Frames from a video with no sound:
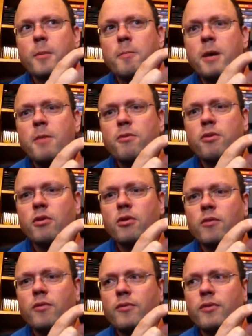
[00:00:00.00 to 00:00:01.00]

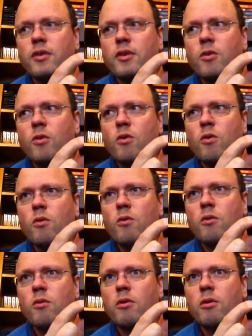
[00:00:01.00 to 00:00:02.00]
People who
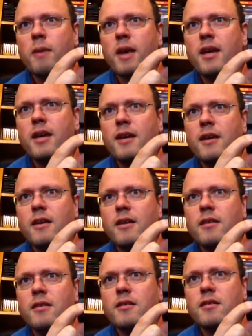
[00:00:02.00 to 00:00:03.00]
were making
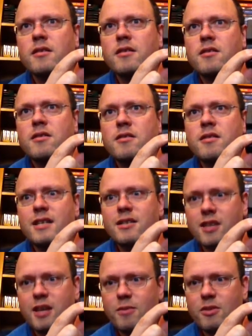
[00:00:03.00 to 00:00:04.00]

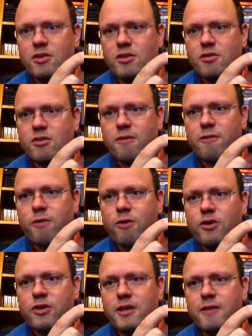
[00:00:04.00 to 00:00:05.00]
disk images of
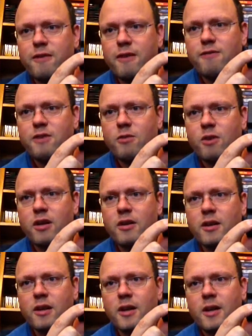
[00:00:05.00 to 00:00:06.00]

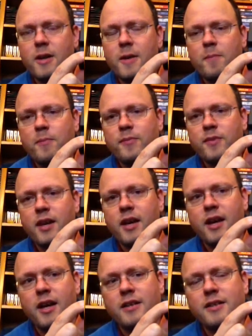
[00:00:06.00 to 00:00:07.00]
1451
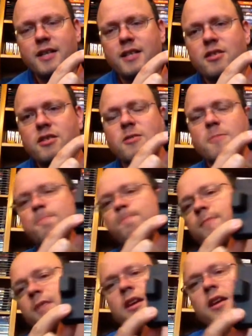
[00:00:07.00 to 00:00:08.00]
disks,
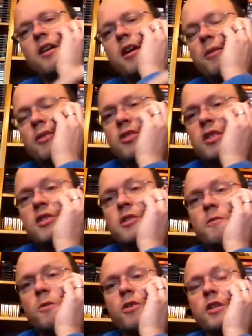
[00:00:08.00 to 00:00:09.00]
Commodore
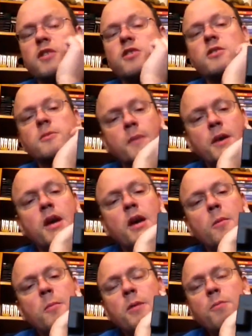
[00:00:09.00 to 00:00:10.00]
64 disks,
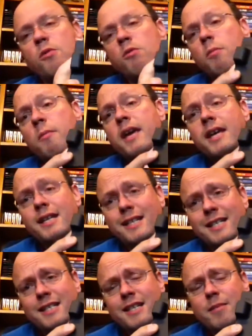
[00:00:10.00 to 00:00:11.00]
people were making
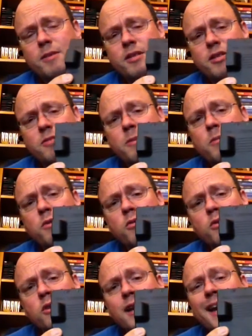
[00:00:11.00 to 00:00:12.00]
disk images, people
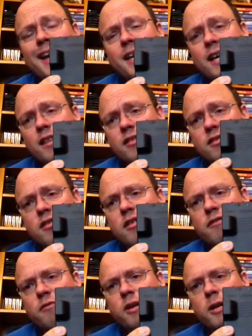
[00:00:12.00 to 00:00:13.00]
were hacking the
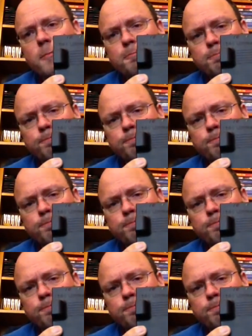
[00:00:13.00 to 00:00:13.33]
software.